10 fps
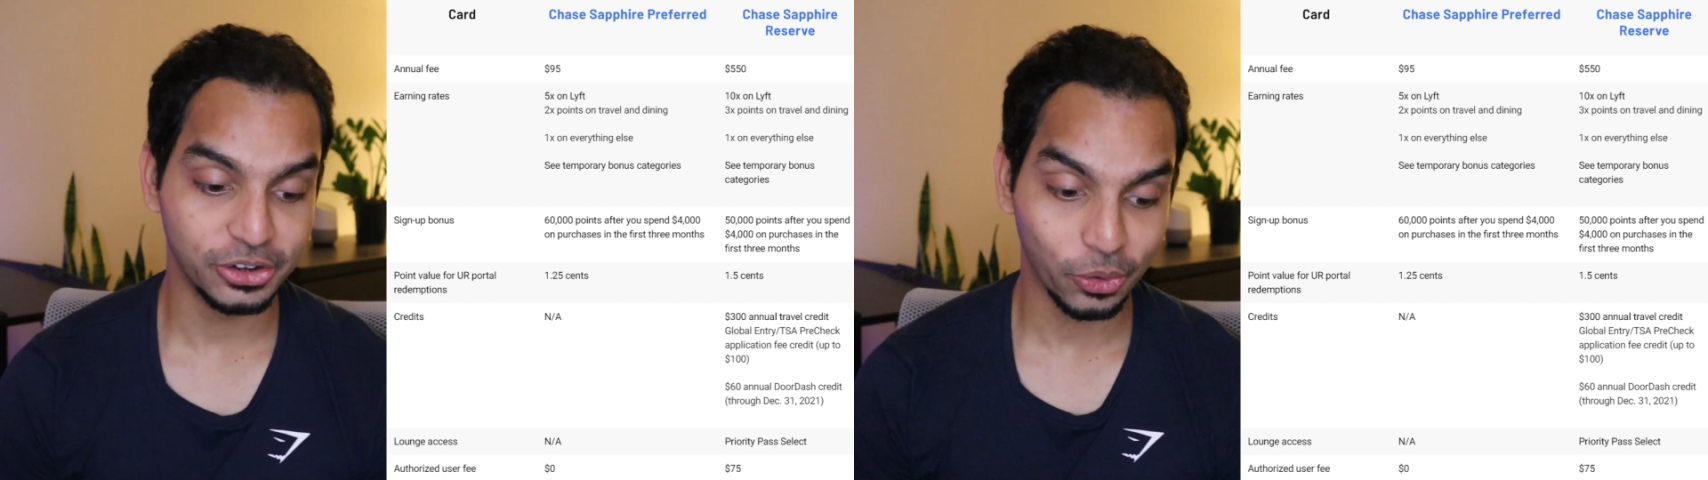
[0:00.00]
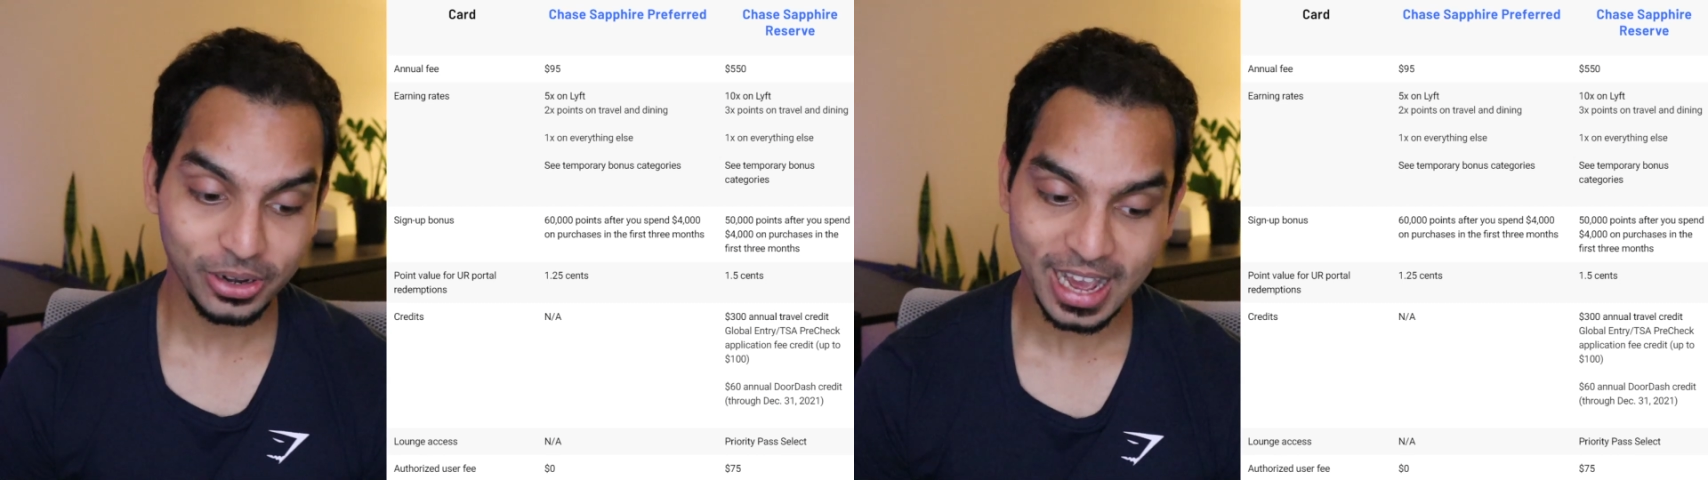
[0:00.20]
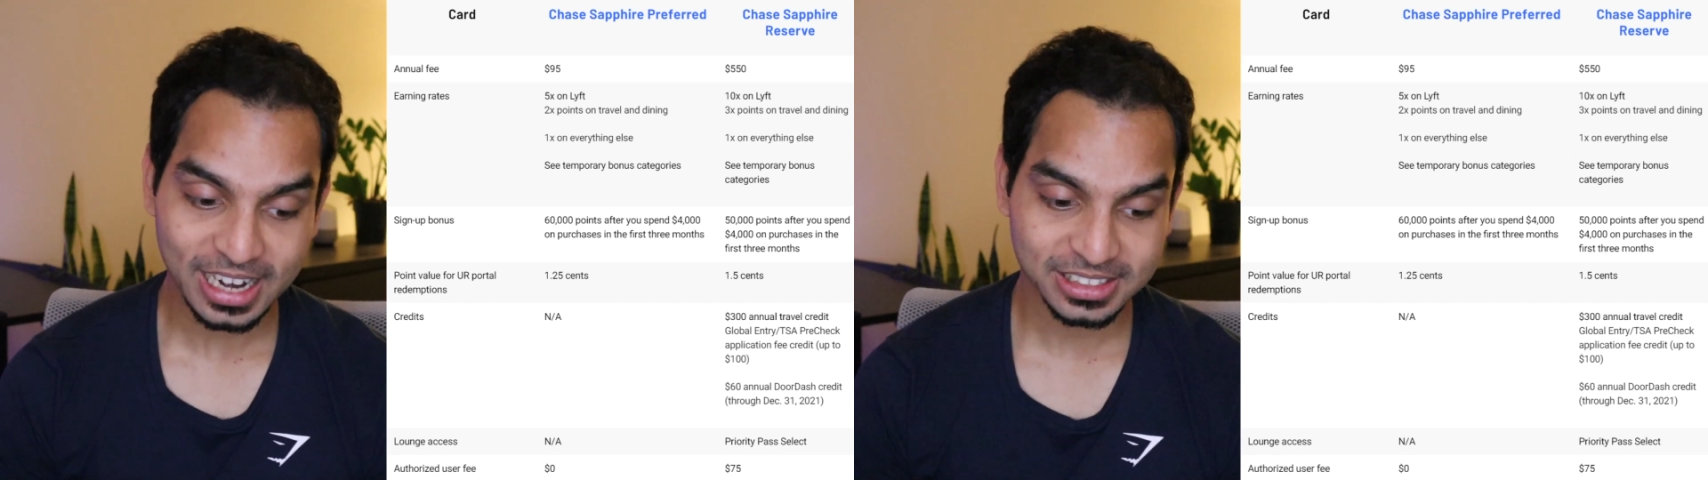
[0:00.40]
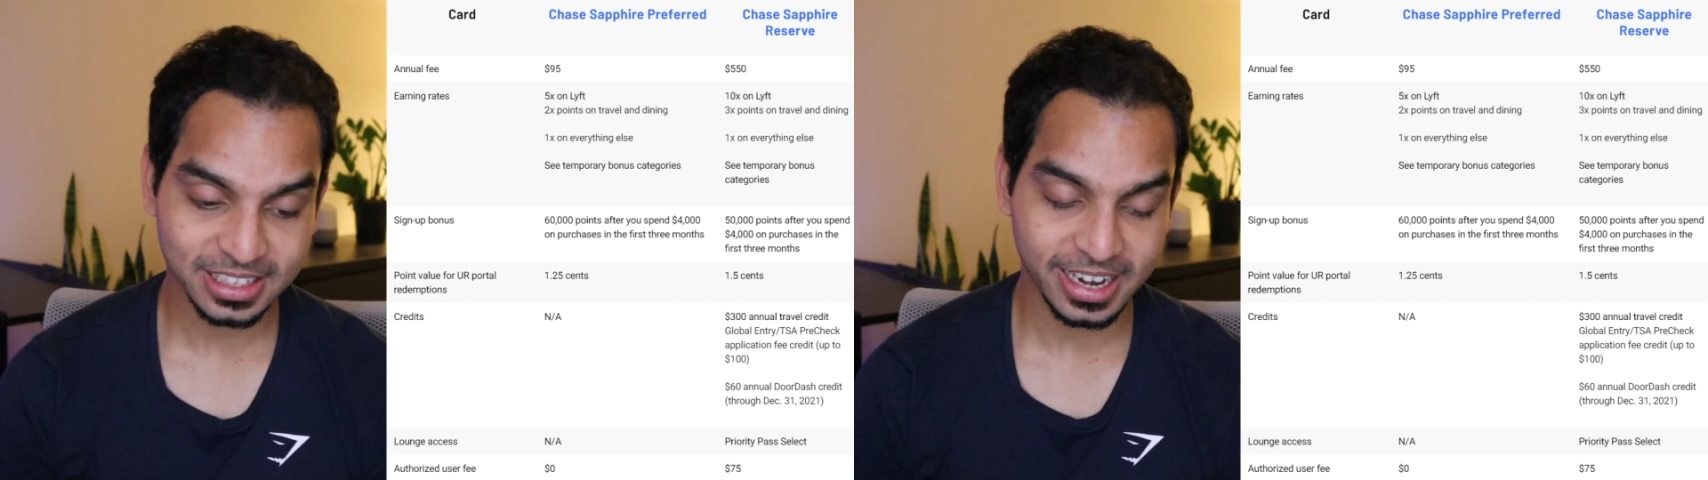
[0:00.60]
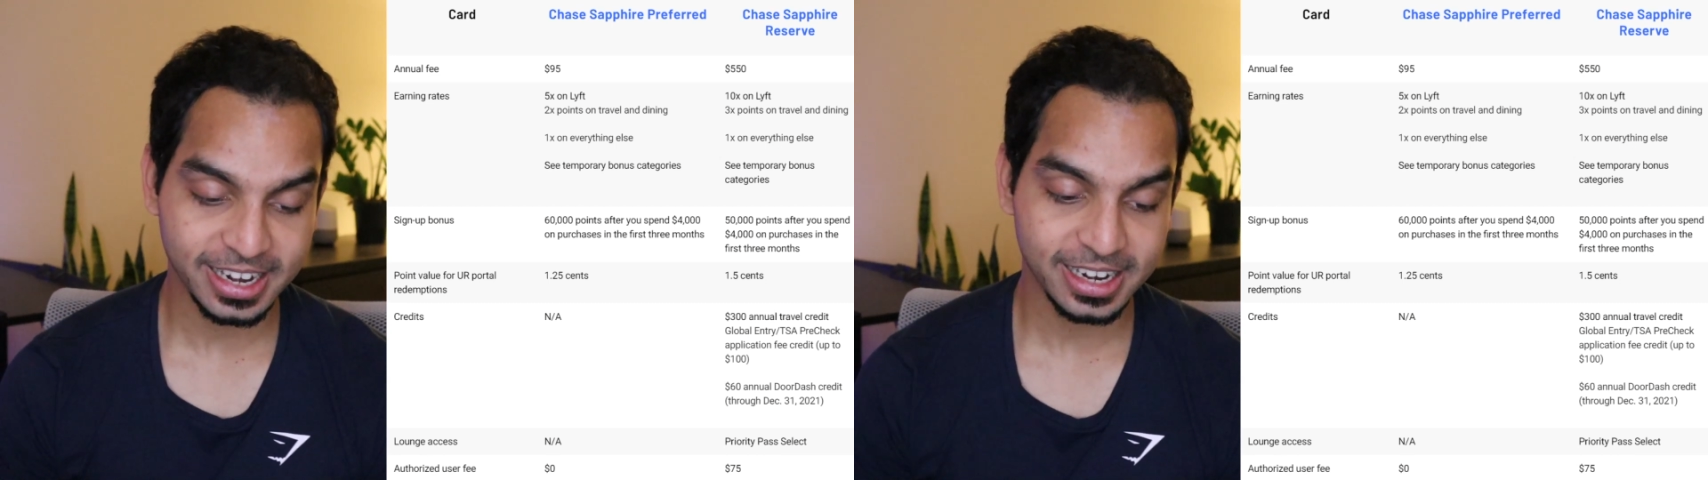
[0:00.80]
DoorDash
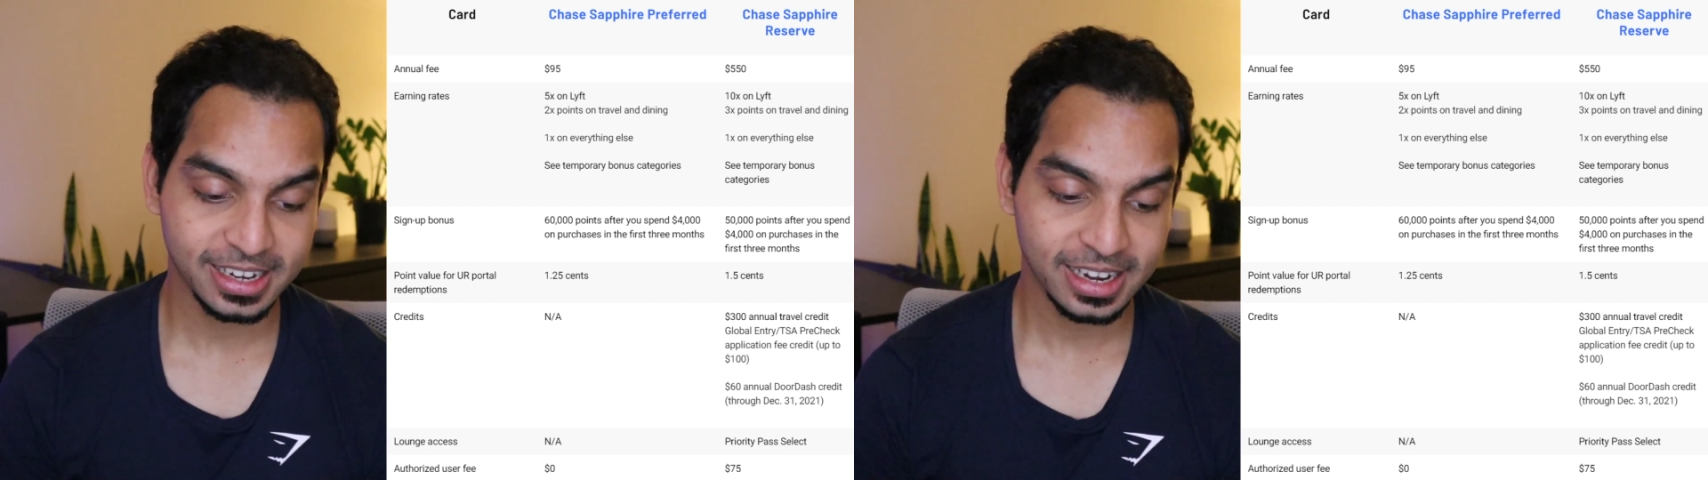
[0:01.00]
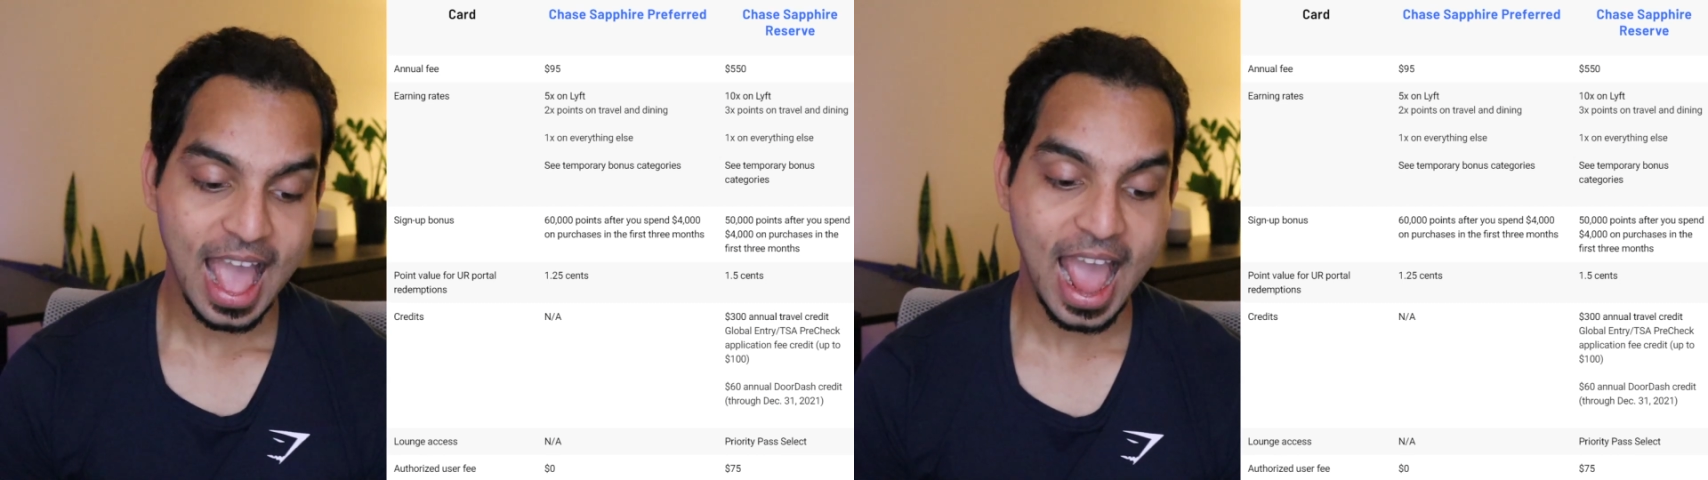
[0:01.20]
credit,